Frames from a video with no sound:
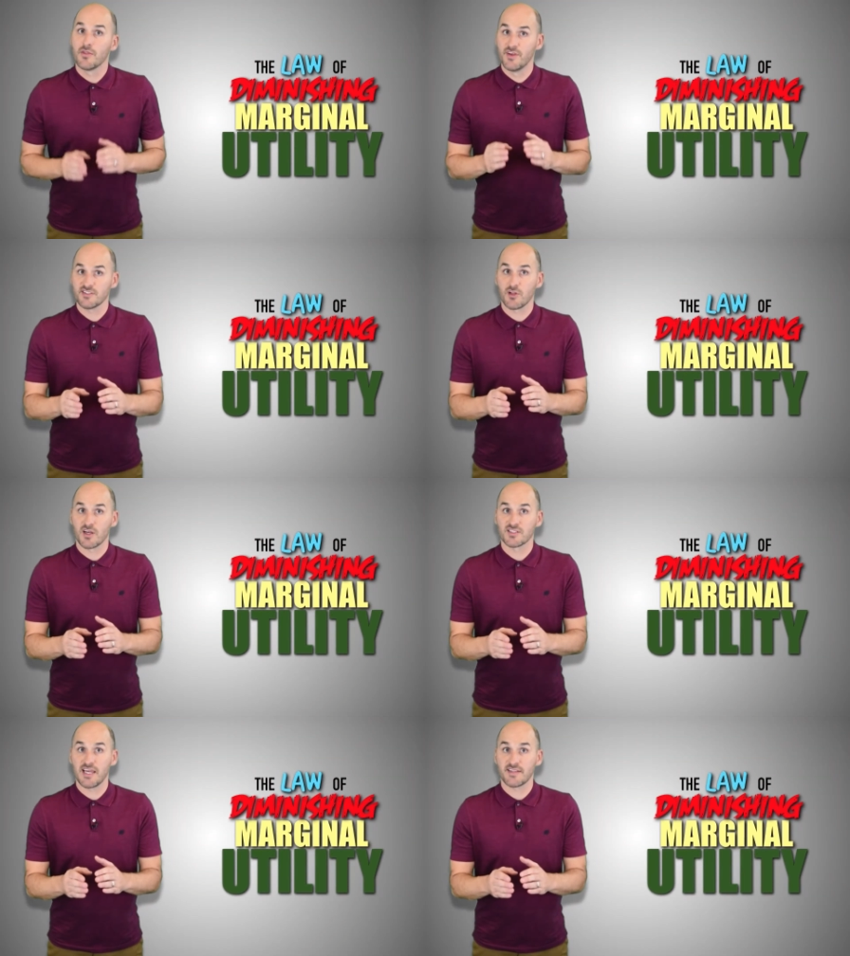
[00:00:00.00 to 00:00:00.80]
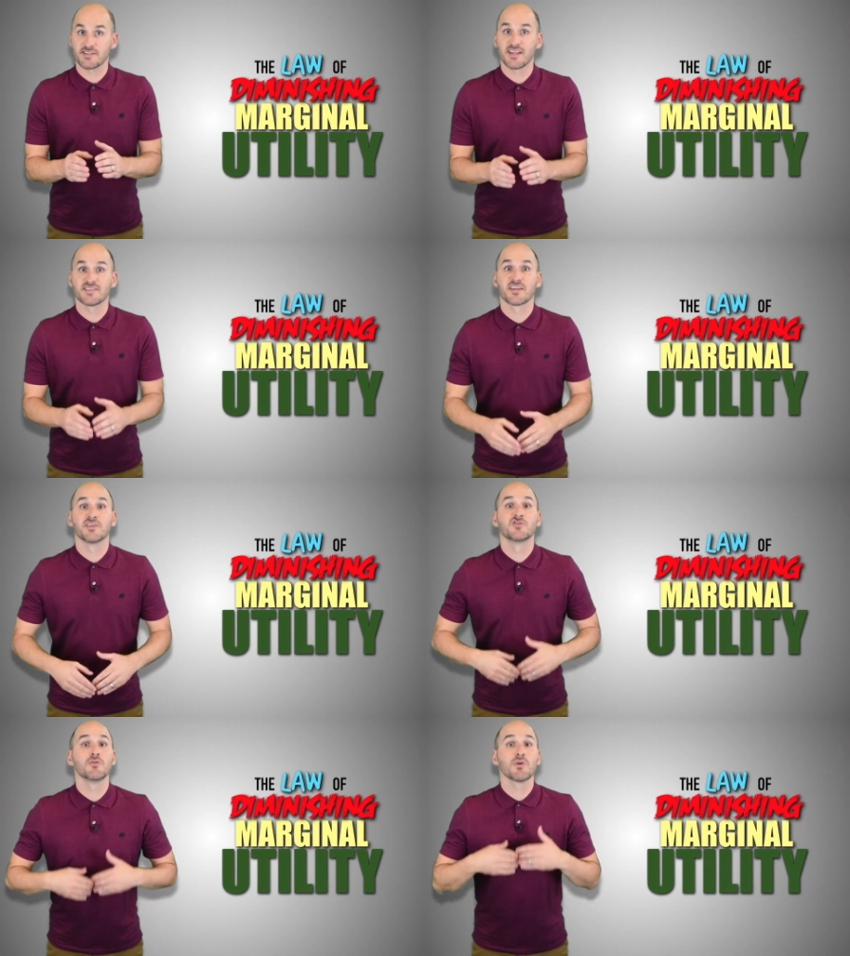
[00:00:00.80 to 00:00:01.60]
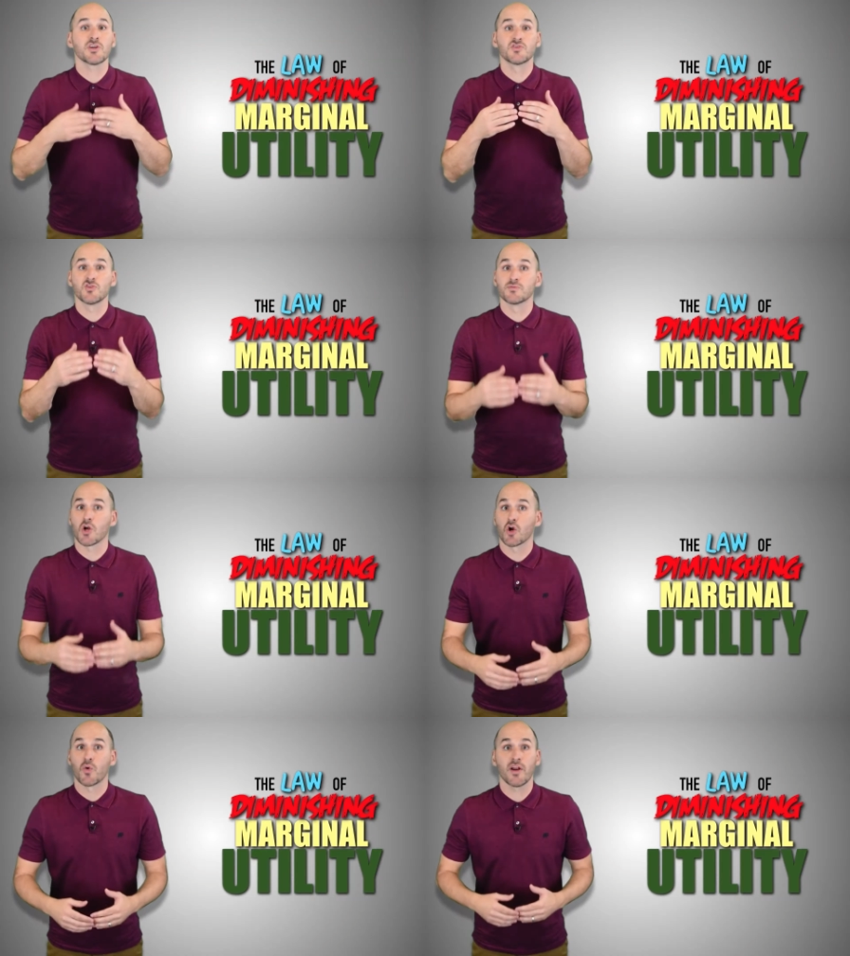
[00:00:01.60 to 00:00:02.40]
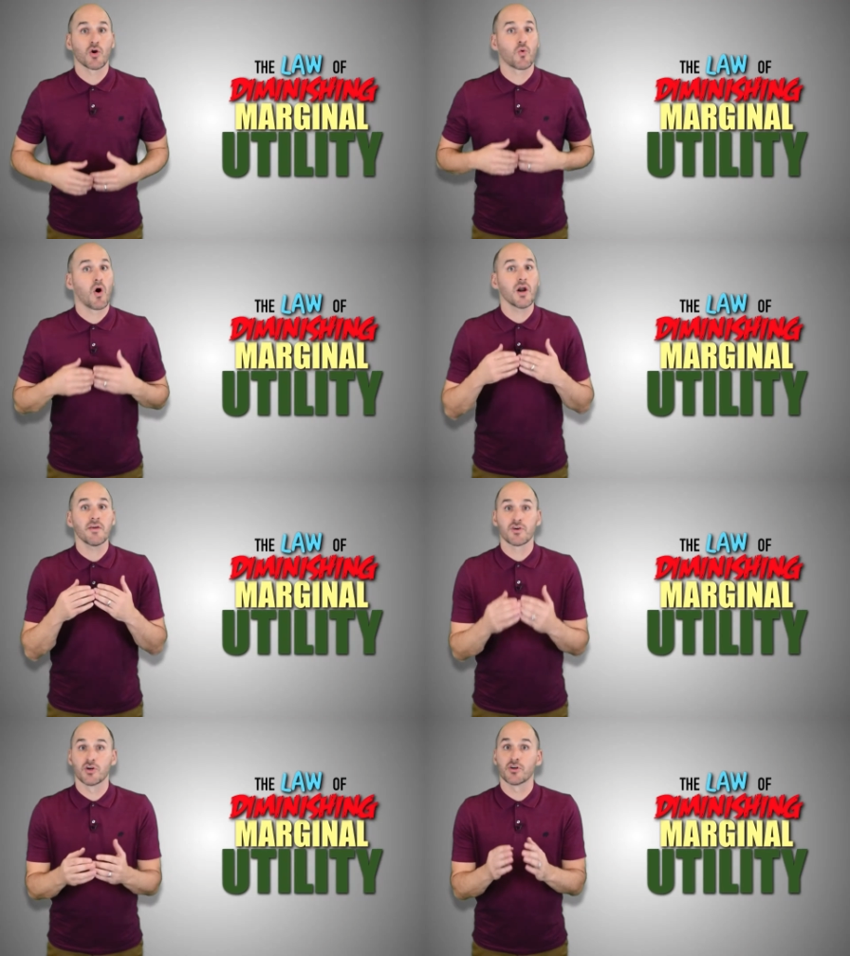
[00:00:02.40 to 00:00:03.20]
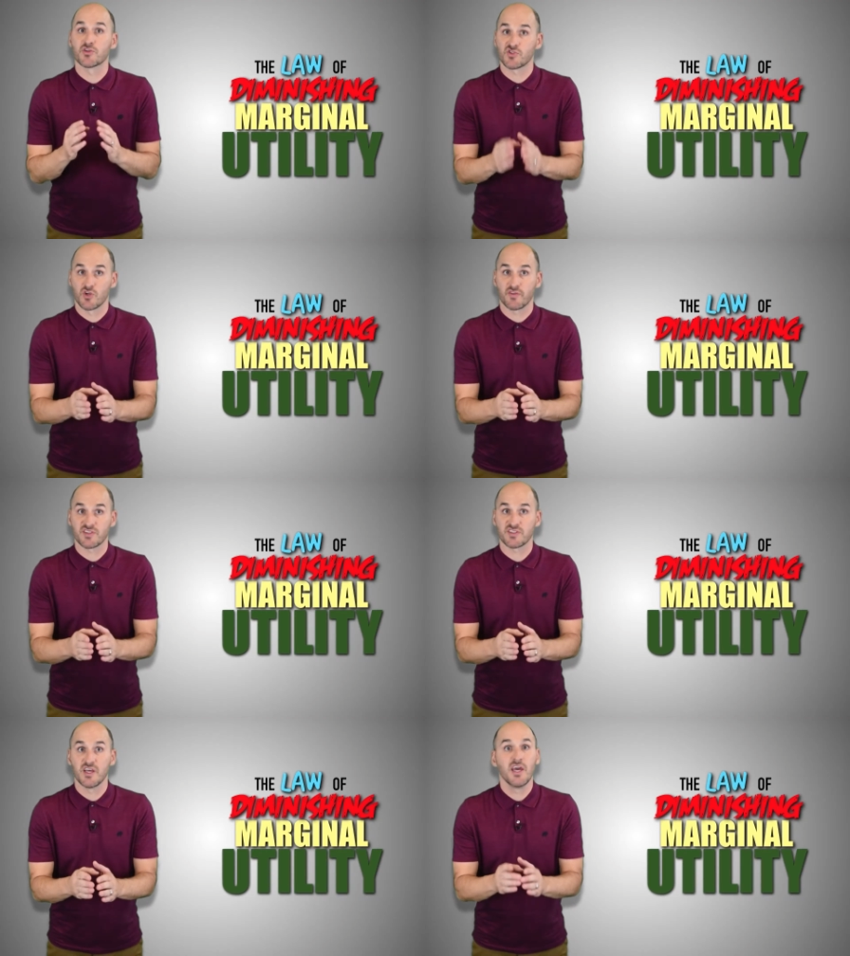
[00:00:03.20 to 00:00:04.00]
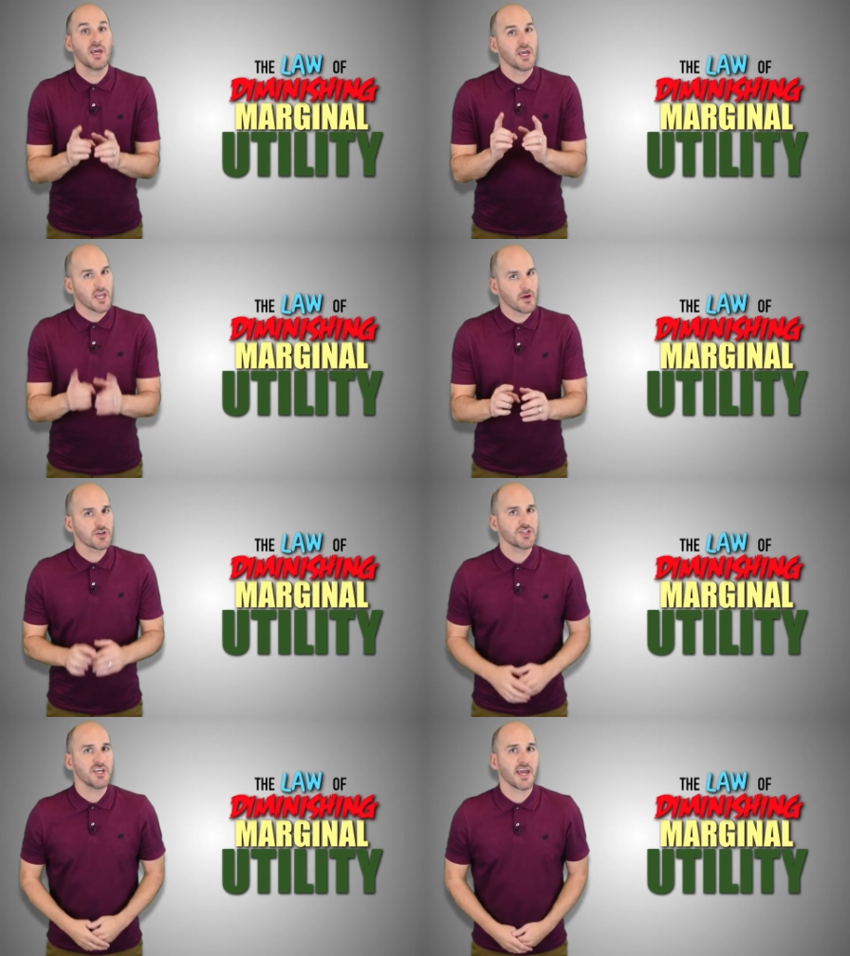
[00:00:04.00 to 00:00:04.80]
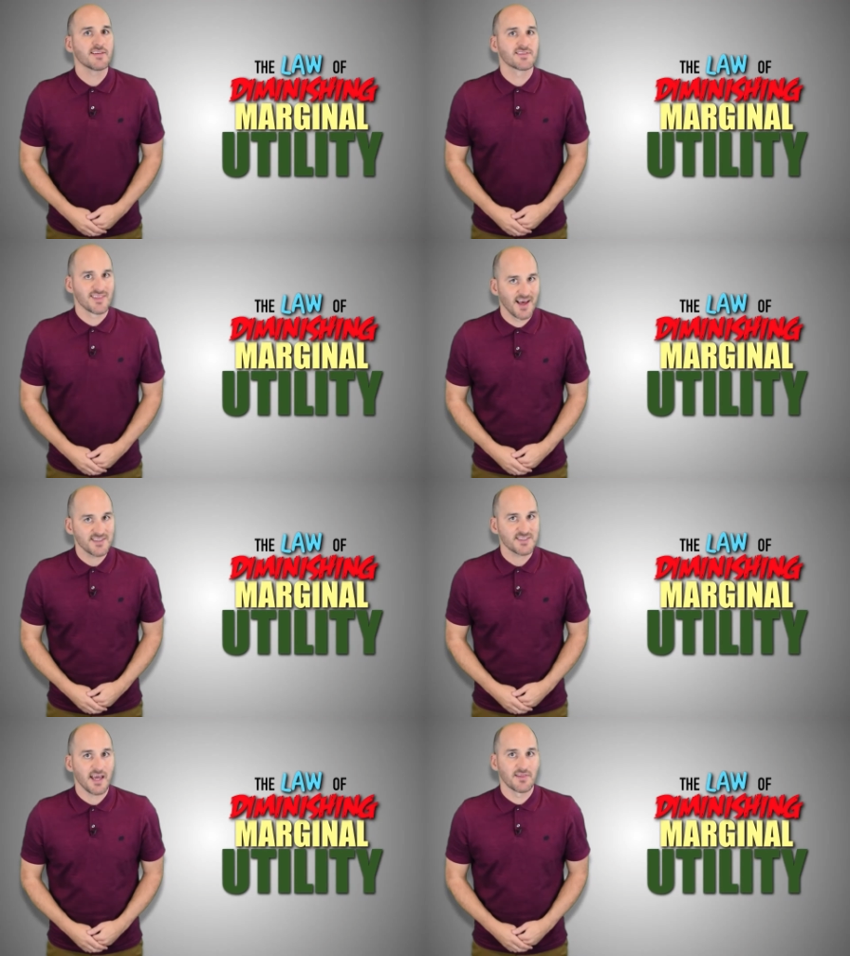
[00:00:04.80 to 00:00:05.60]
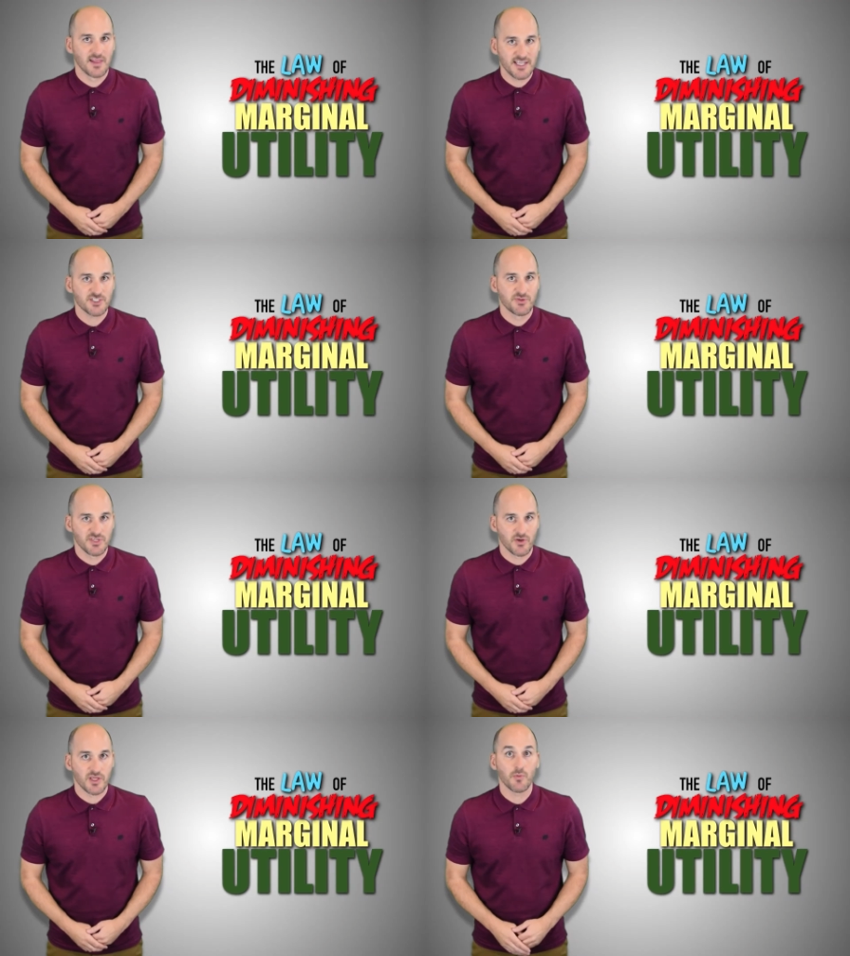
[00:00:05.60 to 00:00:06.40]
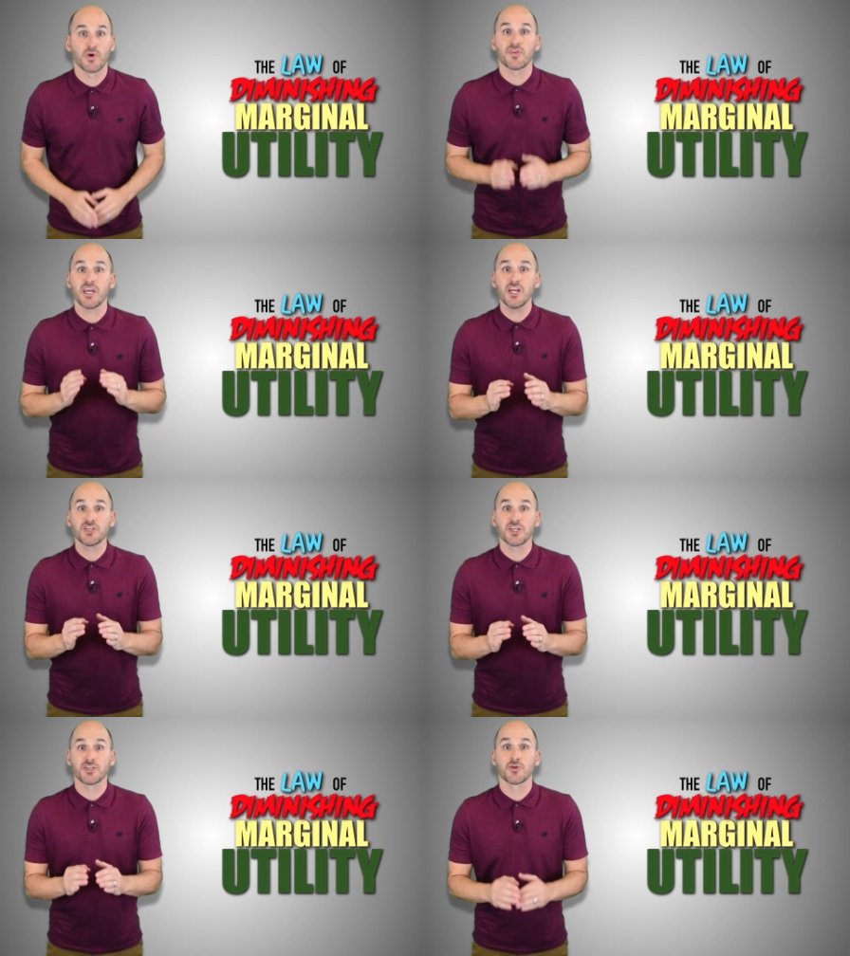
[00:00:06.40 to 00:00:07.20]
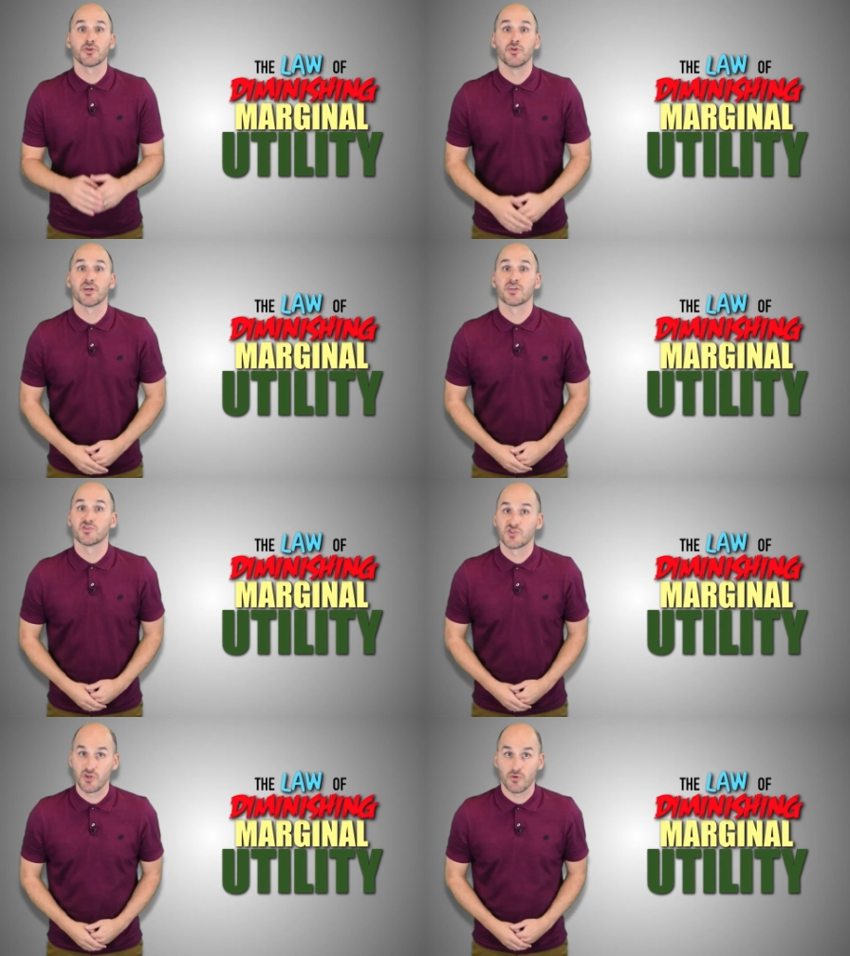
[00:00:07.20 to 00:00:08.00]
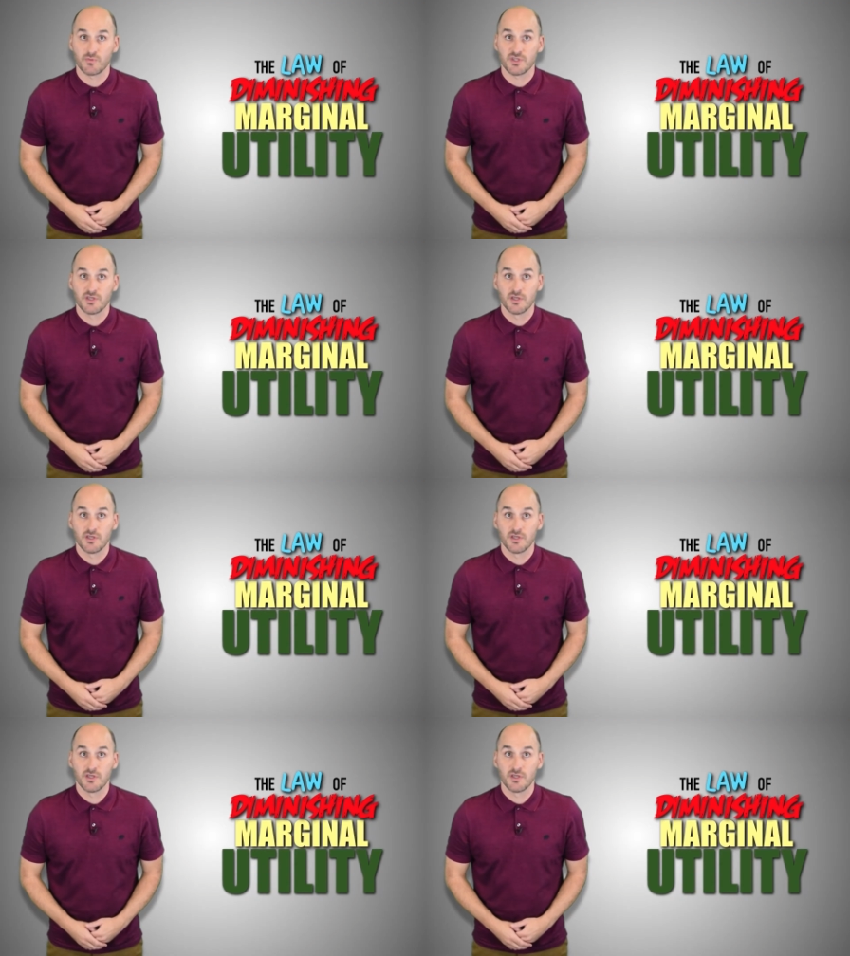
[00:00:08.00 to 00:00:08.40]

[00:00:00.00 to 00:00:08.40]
This law states that as a consumer consumes a greater quantity of a good or service, he or she gains less and less utility with each additional unit consumed.